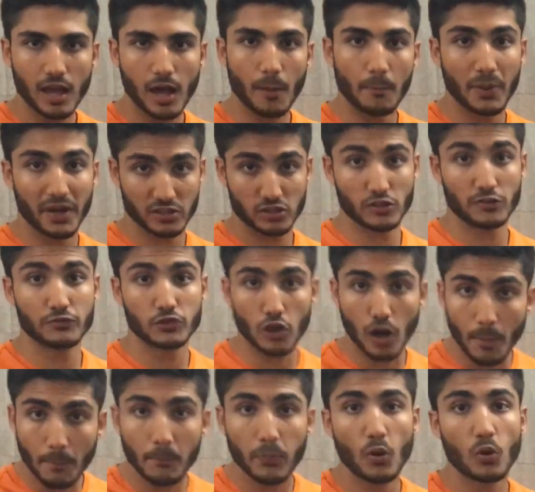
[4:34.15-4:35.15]
a bunch of
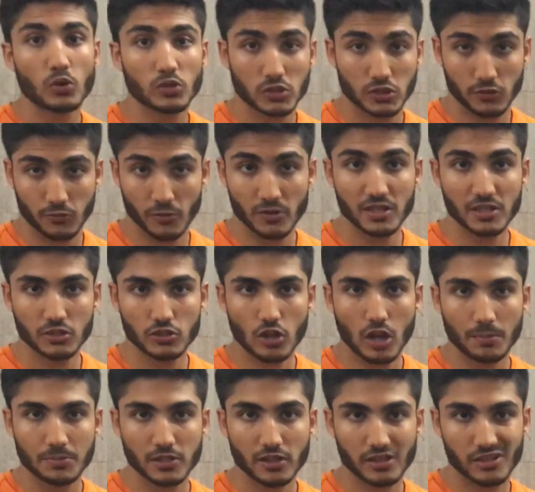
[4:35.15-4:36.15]
job posts for these
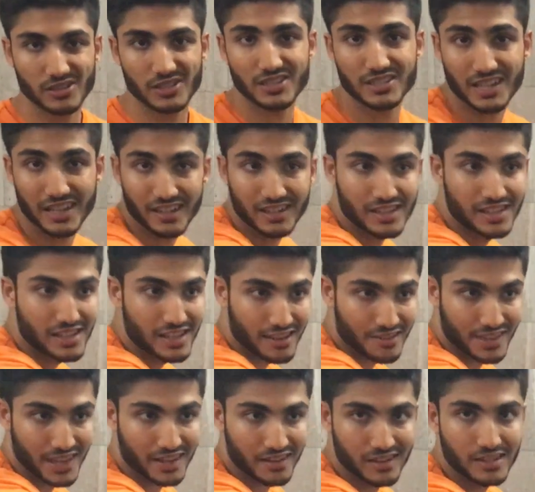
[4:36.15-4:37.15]
job circulars, and
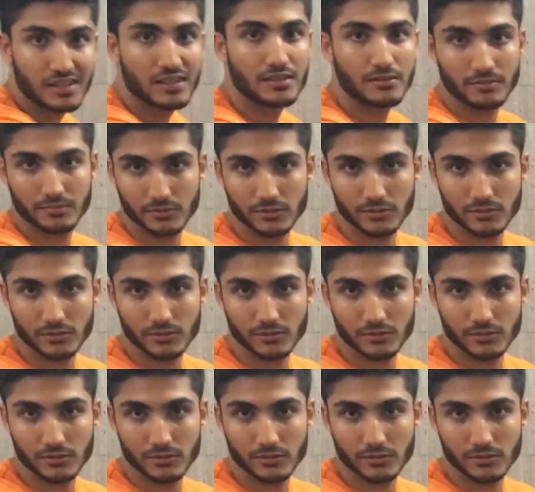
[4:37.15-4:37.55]
then